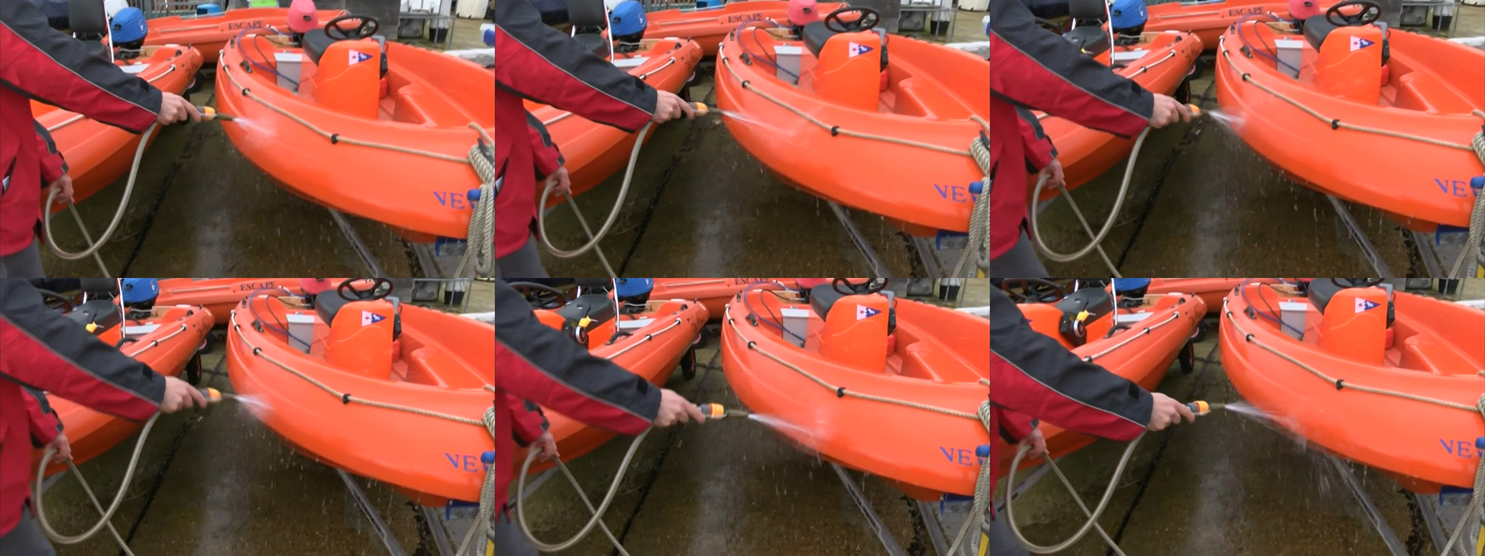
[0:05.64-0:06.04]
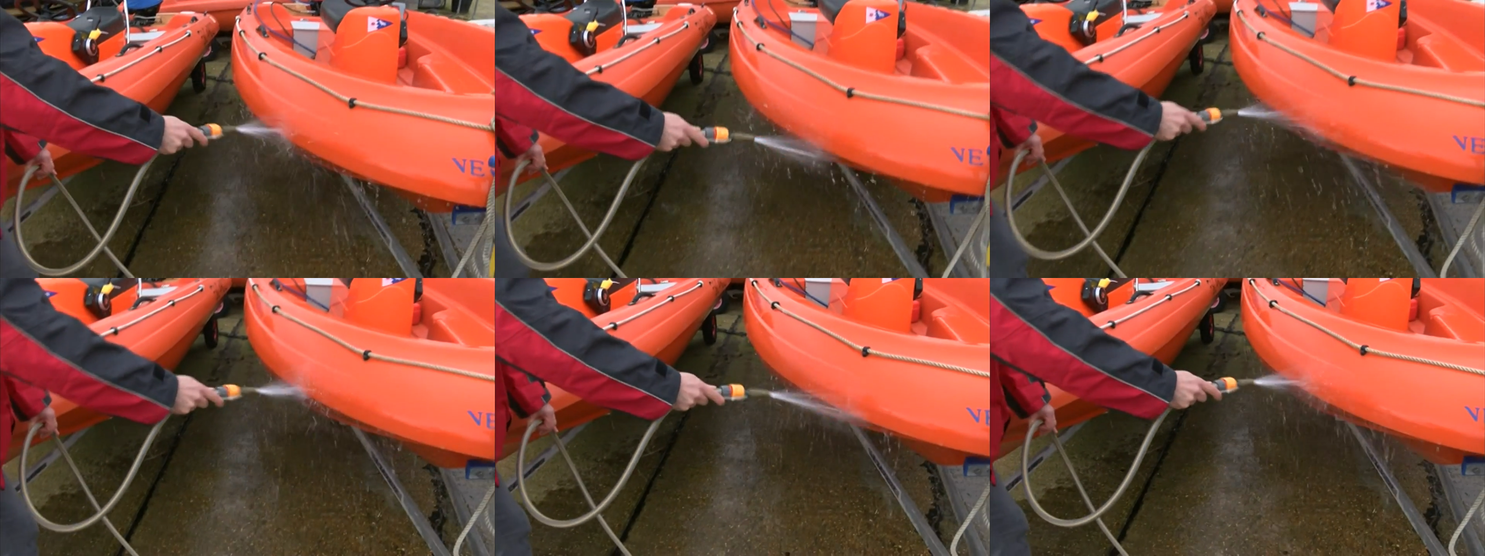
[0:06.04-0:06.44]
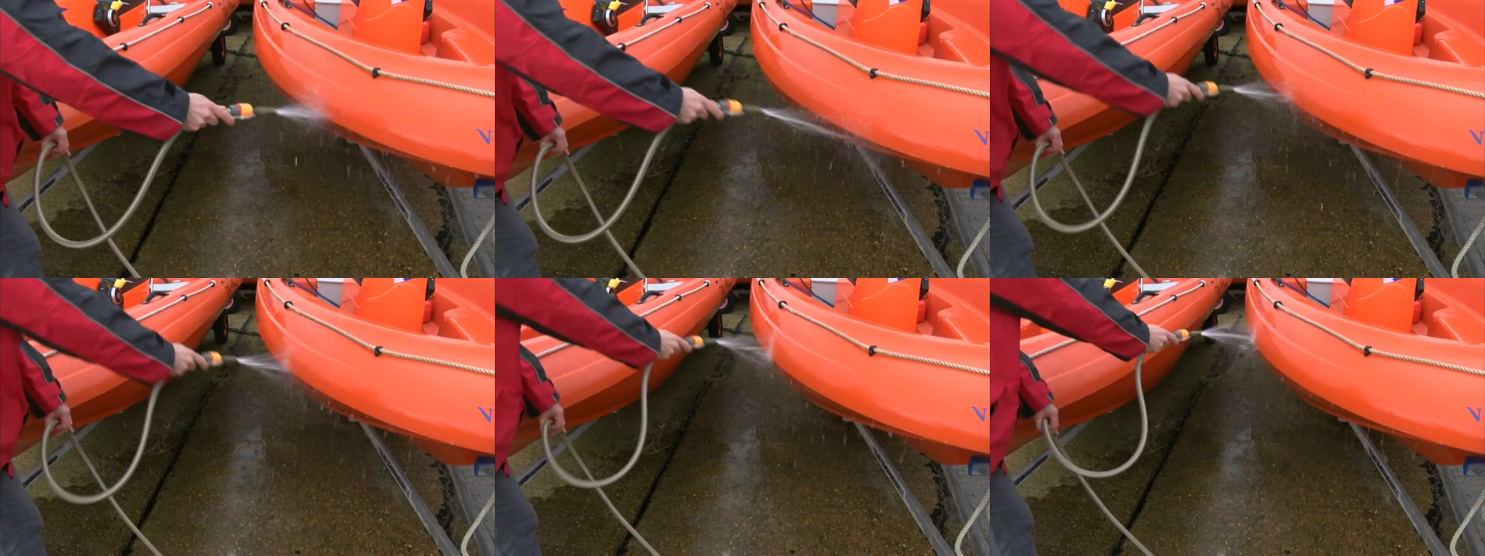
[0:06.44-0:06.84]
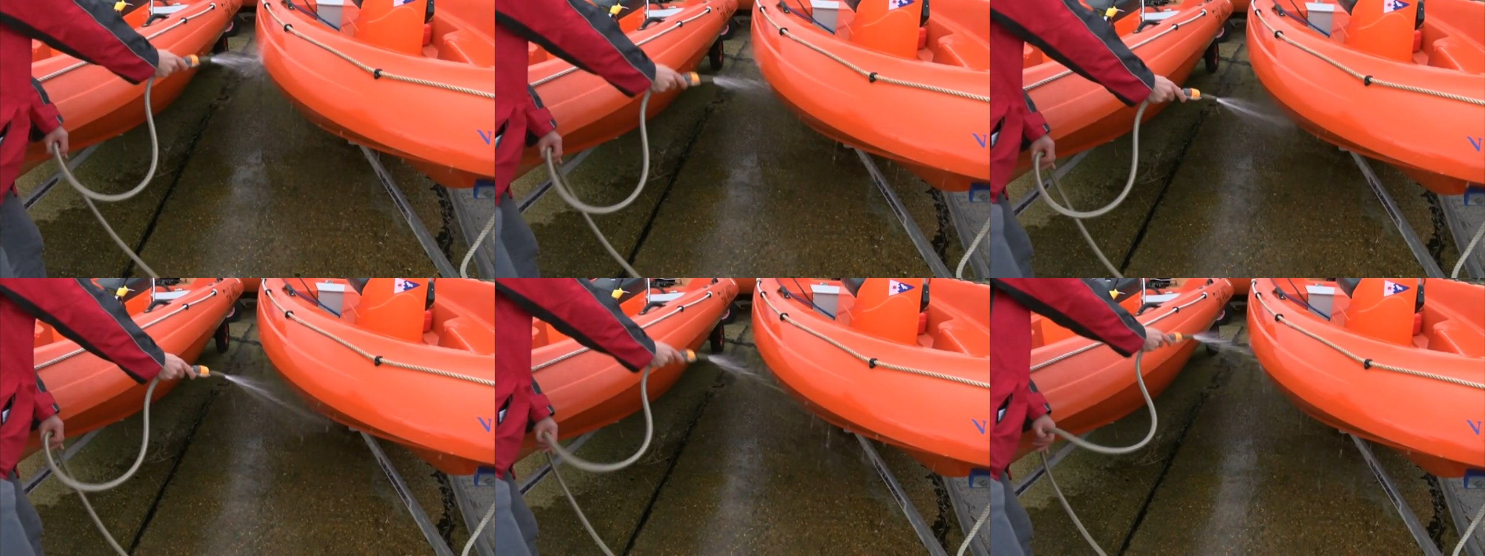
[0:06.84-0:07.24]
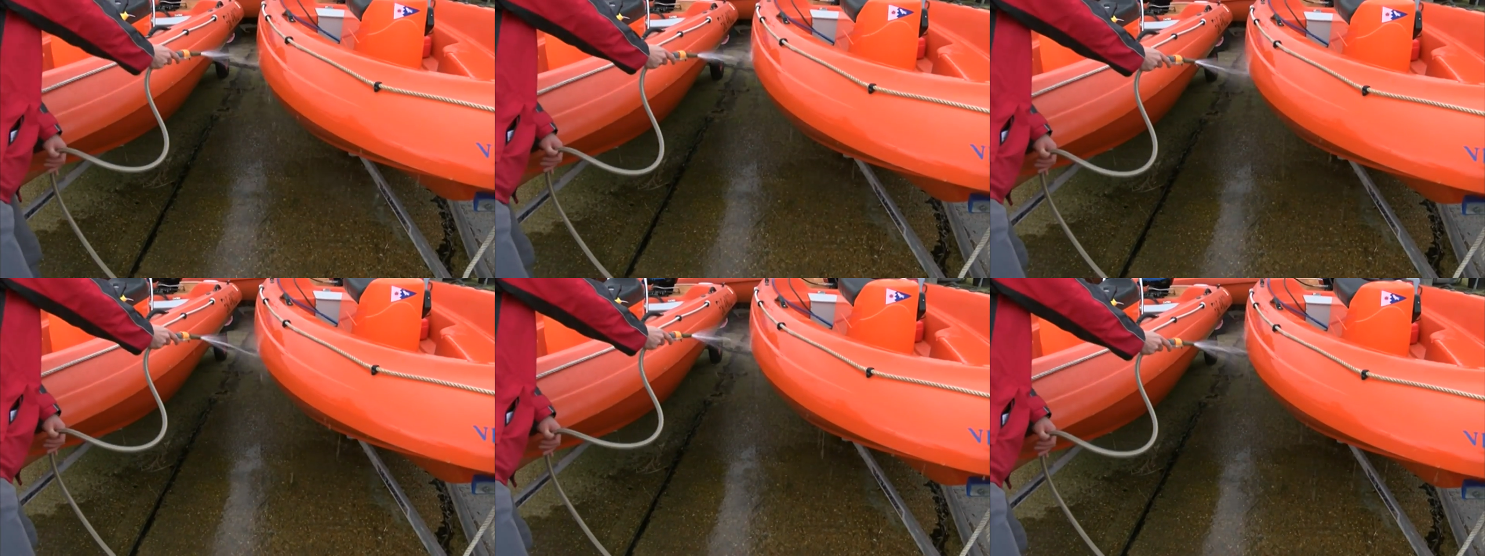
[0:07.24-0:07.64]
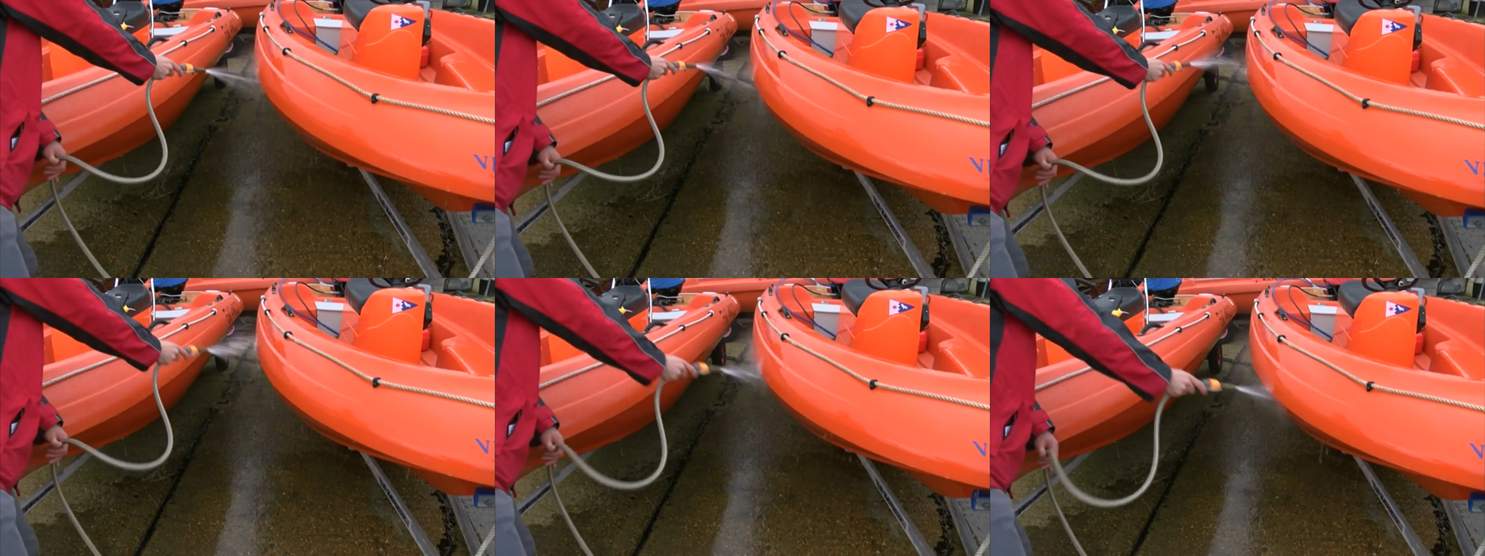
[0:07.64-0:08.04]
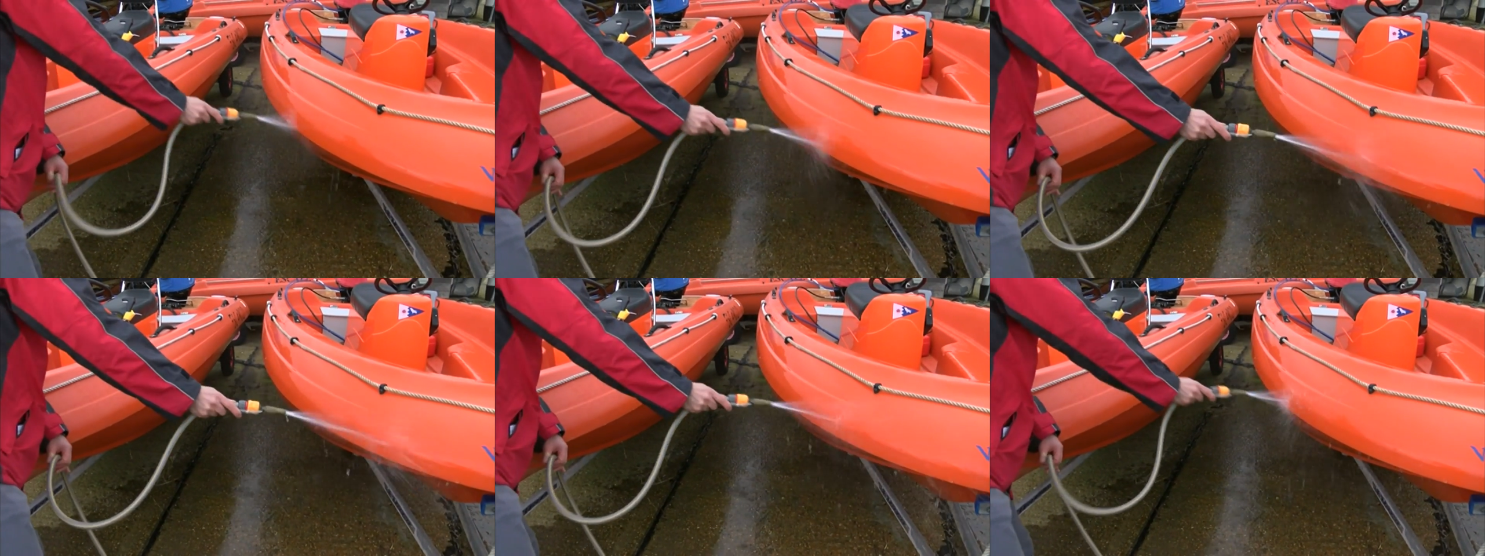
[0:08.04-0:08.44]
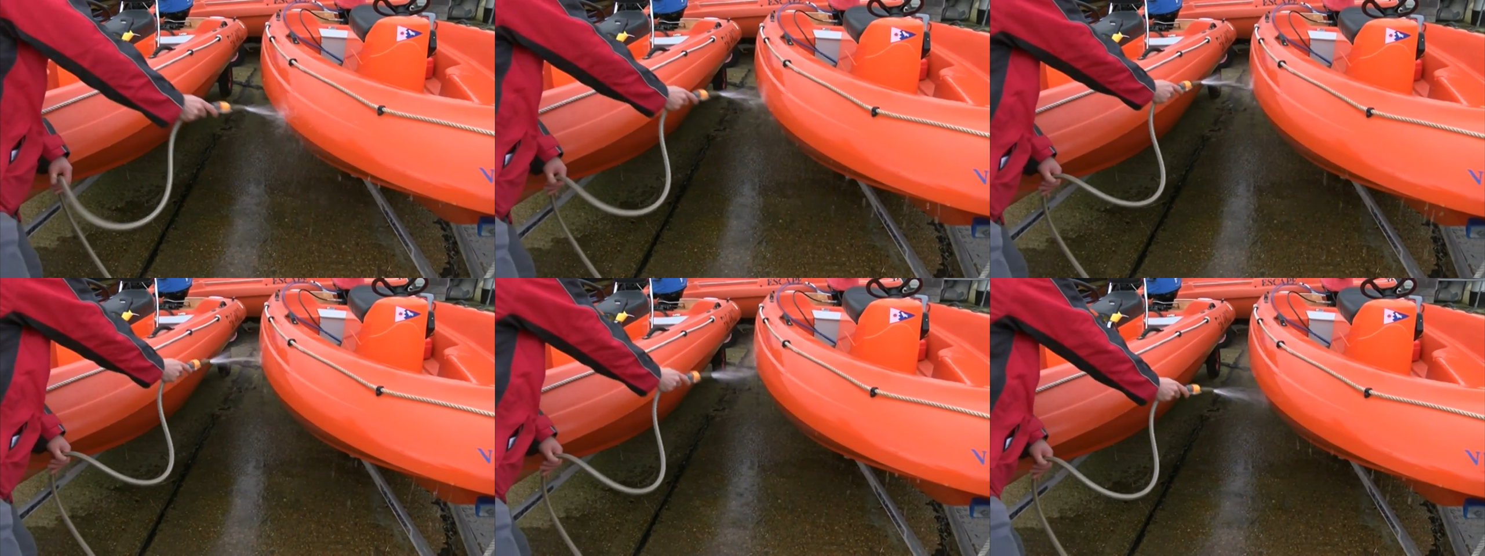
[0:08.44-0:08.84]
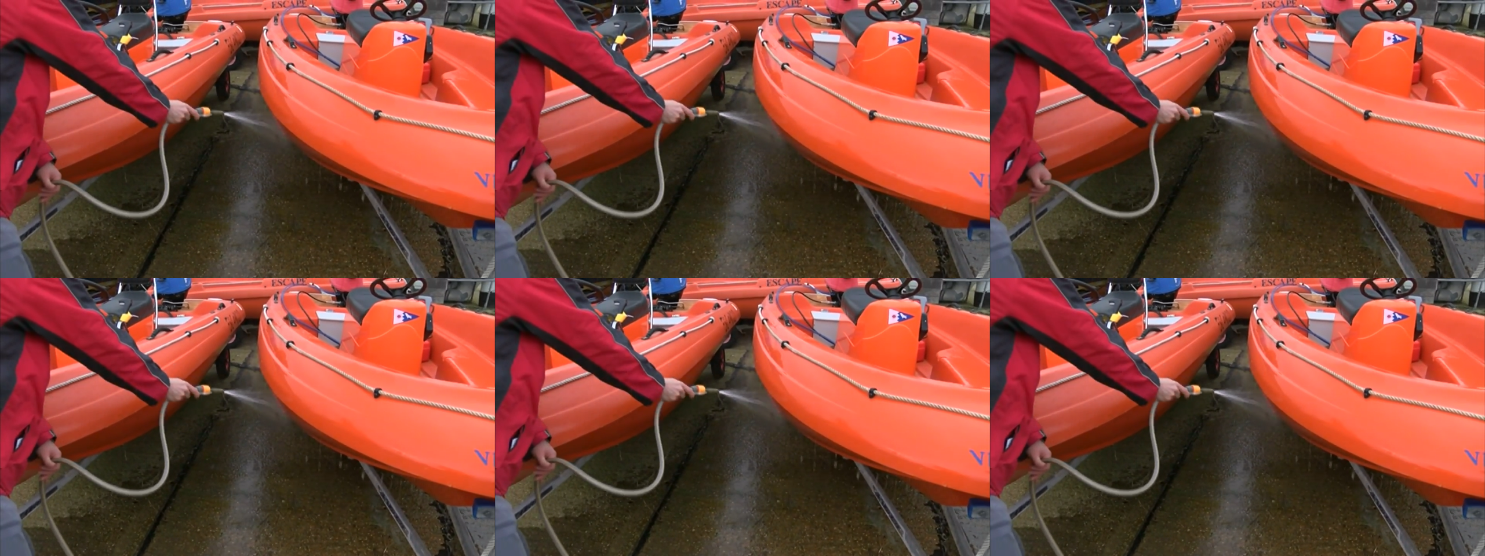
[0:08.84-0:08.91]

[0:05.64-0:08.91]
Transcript: [unreadable: no face in view]